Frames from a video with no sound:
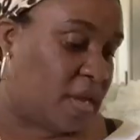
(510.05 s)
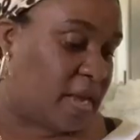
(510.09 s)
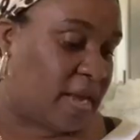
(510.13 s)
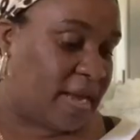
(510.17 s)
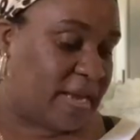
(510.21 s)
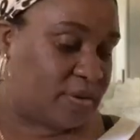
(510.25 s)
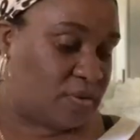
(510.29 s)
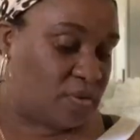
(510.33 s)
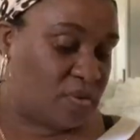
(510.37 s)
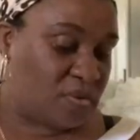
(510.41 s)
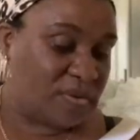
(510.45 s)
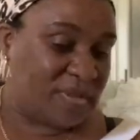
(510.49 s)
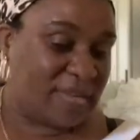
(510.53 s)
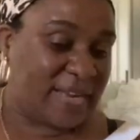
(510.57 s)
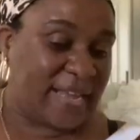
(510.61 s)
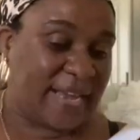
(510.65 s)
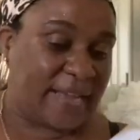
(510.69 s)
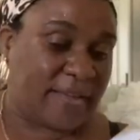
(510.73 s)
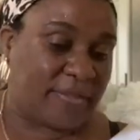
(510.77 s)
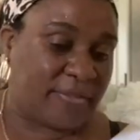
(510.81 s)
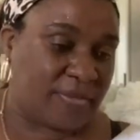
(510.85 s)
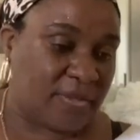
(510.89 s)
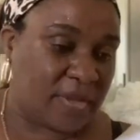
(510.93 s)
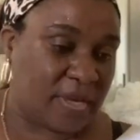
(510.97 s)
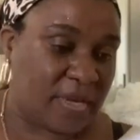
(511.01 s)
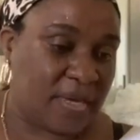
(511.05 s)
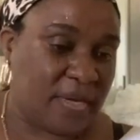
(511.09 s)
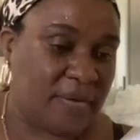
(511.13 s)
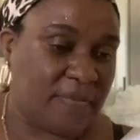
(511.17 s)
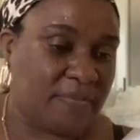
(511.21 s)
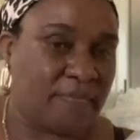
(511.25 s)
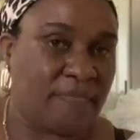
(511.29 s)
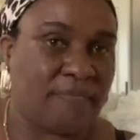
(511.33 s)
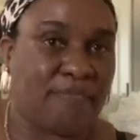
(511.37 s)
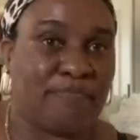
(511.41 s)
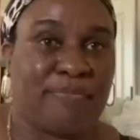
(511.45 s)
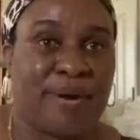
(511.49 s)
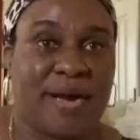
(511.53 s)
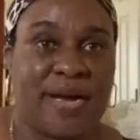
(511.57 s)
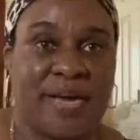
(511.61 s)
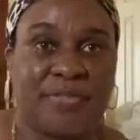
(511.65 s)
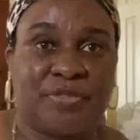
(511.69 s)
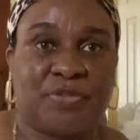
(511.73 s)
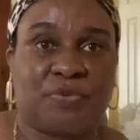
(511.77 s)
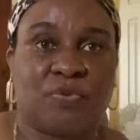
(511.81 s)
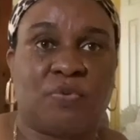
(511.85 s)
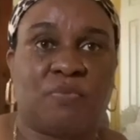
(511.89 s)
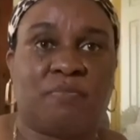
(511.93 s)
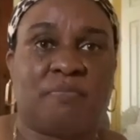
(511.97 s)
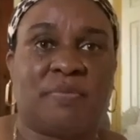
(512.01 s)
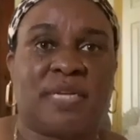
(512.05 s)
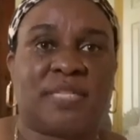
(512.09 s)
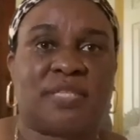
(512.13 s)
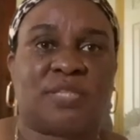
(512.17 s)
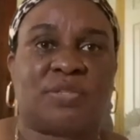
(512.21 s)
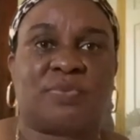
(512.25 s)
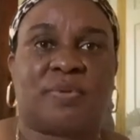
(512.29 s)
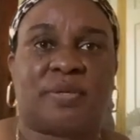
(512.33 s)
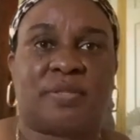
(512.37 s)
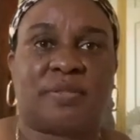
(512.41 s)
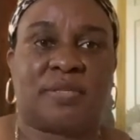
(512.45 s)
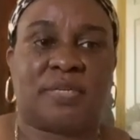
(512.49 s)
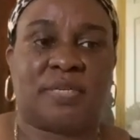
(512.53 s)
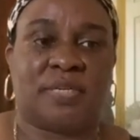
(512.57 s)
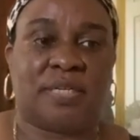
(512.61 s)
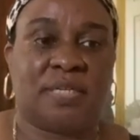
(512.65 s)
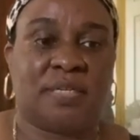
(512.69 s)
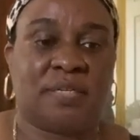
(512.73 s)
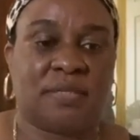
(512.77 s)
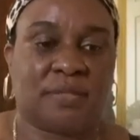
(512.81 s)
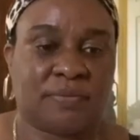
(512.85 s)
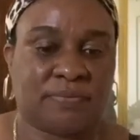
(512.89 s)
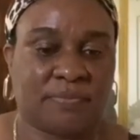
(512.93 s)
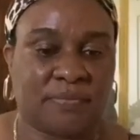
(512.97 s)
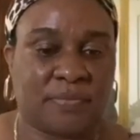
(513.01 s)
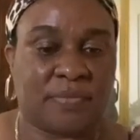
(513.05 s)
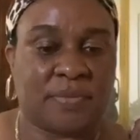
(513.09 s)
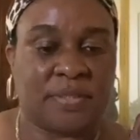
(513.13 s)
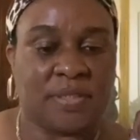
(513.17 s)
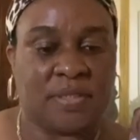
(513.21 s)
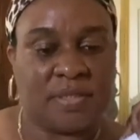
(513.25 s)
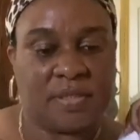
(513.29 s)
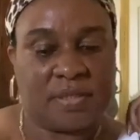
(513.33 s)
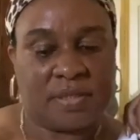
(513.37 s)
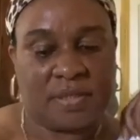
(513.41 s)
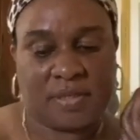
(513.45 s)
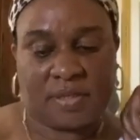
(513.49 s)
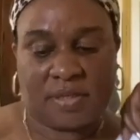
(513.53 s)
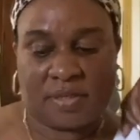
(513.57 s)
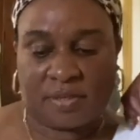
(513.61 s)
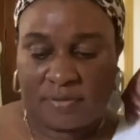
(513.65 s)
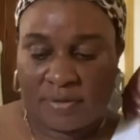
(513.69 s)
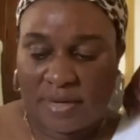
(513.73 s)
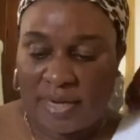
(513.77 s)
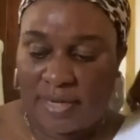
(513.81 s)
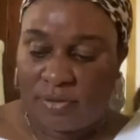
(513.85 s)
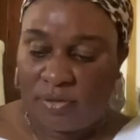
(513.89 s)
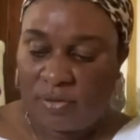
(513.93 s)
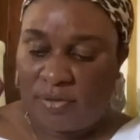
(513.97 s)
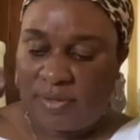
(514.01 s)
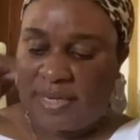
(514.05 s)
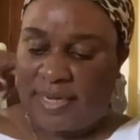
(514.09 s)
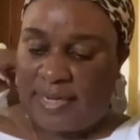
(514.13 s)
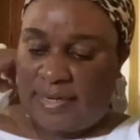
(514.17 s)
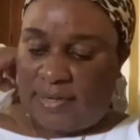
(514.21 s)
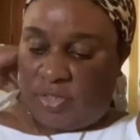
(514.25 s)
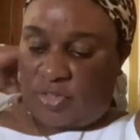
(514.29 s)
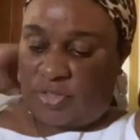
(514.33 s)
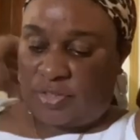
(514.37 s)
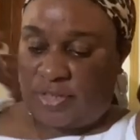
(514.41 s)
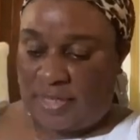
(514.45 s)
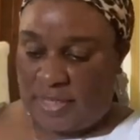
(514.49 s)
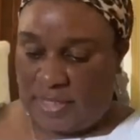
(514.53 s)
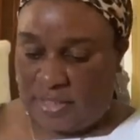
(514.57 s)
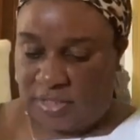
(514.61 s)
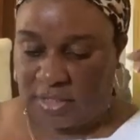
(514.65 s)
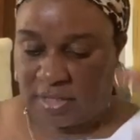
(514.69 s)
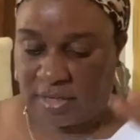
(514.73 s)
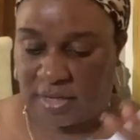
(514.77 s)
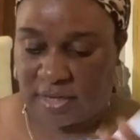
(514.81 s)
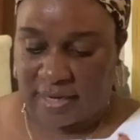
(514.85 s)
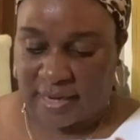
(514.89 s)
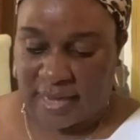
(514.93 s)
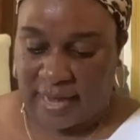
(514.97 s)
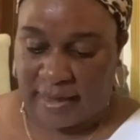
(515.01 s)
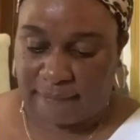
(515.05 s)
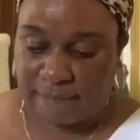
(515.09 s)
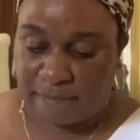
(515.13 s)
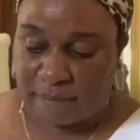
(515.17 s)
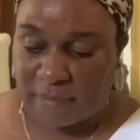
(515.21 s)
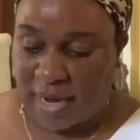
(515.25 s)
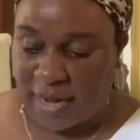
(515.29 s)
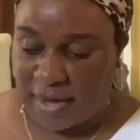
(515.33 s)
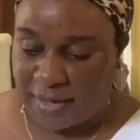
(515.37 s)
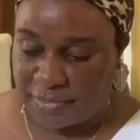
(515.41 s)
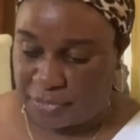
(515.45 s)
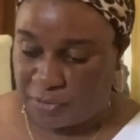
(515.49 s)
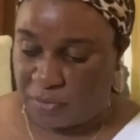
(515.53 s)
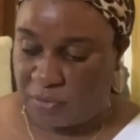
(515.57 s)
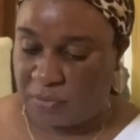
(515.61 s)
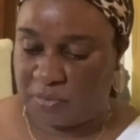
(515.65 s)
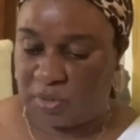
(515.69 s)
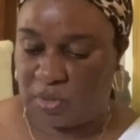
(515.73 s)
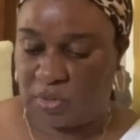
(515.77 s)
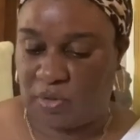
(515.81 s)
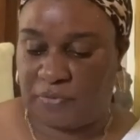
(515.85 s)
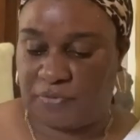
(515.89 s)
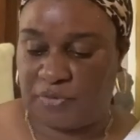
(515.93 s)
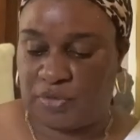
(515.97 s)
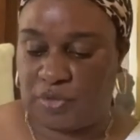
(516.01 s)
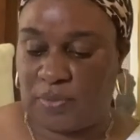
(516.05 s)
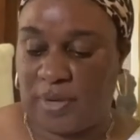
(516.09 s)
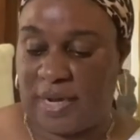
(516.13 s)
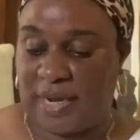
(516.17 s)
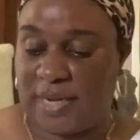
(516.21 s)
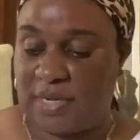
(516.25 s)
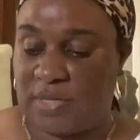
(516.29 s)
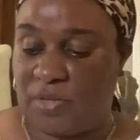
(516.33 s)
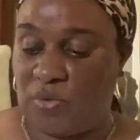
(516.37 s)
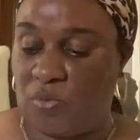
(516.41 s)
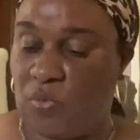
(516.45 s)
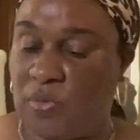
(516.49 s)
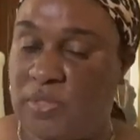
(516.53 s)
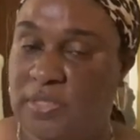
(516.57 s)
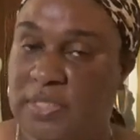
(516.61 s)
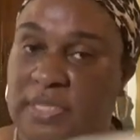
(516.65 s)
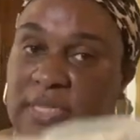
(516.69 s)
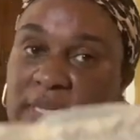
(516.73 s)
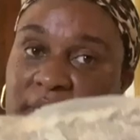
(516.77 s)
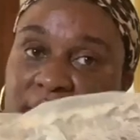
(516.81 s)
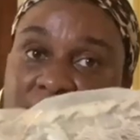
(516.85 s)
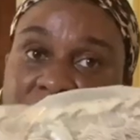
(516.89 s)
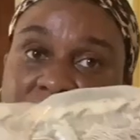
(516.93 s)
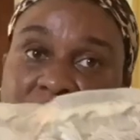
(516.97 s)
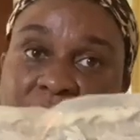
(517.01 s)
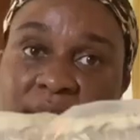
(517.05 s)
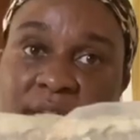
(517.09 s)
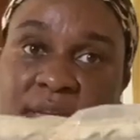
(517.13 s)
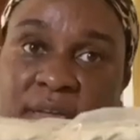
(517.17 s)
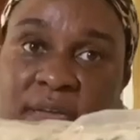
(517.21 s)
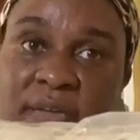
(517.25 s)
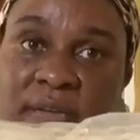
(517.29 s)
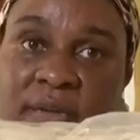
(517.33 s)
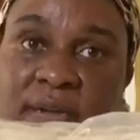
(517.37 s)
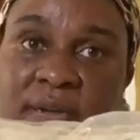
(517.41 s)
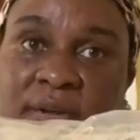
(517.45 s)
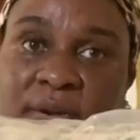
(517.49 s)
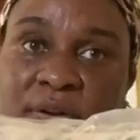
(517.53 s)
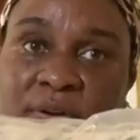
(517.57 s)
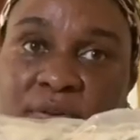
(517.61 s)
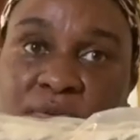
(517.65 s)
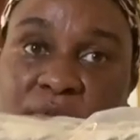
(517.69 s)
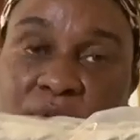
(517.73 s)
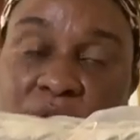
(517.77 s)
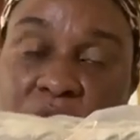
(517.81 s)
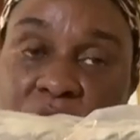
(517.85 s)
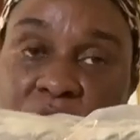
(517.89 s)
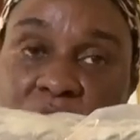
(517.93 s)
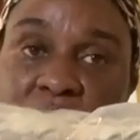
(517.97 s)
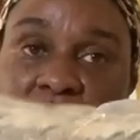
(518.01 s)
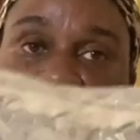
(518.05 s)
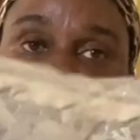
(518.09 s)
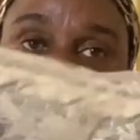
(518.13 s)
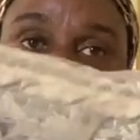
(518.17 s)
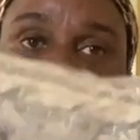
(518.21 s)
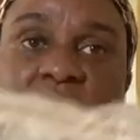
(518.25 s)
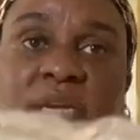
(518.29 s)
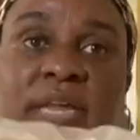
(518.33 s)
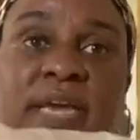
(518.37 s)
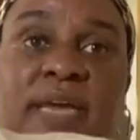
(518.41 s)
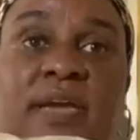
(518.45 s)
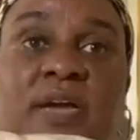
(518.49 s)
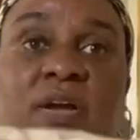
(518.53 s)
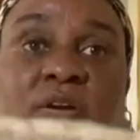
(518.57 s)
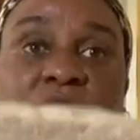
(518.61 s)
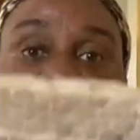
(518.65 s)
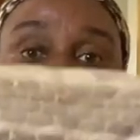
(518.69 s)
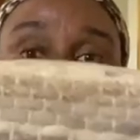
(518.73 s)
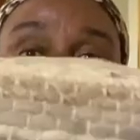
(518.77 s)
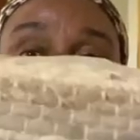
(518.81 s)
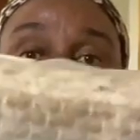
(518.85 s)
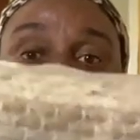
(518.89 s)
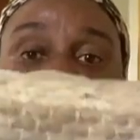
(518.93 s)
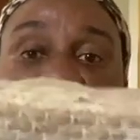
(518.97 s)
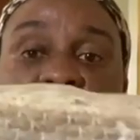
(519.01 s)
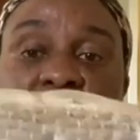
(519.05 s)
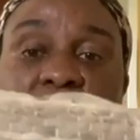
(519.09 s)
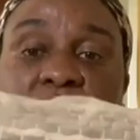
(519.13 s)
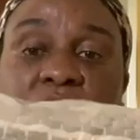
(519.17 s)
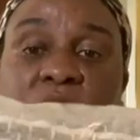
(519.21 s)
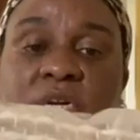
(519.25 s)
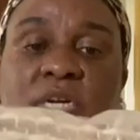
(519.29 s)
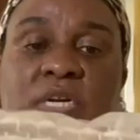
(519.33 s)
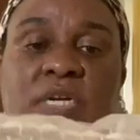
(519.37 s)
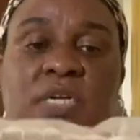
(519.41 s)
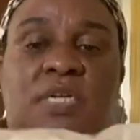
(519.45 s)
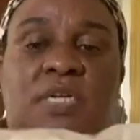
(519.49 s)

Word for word: I don't like the bathroom mats with the, you know, I don't like the traditional like bathroom stuff, so I'll use a rug, like a runner rug.